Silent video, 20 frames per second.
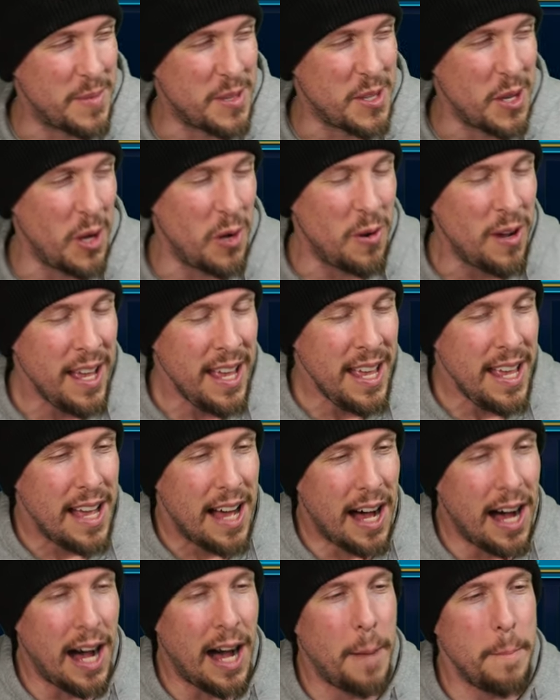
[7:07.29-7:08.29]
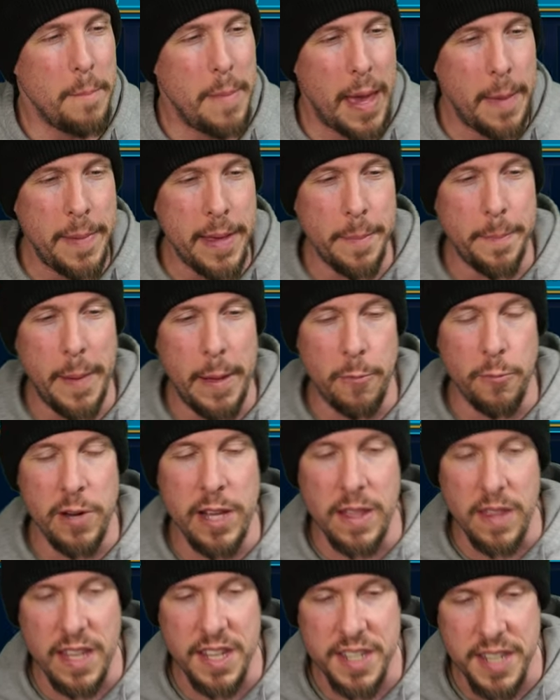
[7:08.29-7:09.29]
So uh, maybe a bit
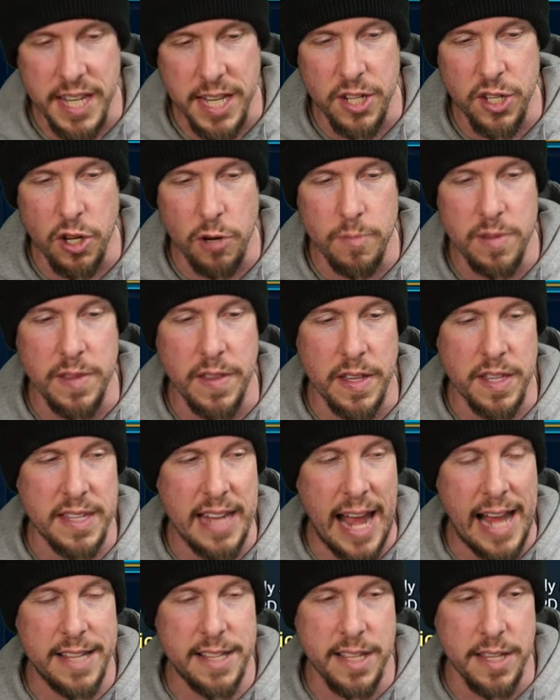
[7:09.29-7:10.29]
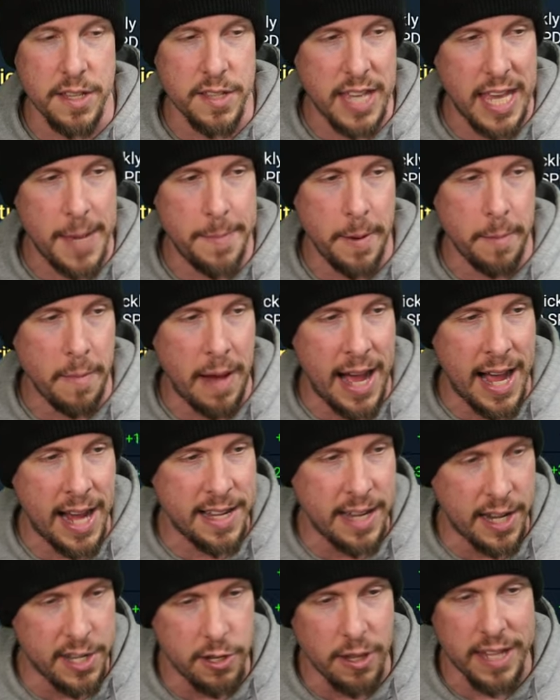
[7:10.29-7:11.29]
realistic in terms of the stats, because keep in
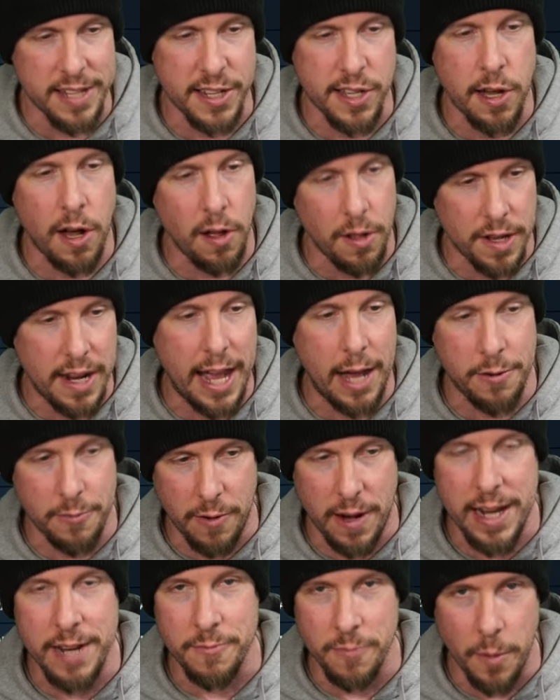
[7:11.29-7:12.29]
mind, I do like to call it out, right?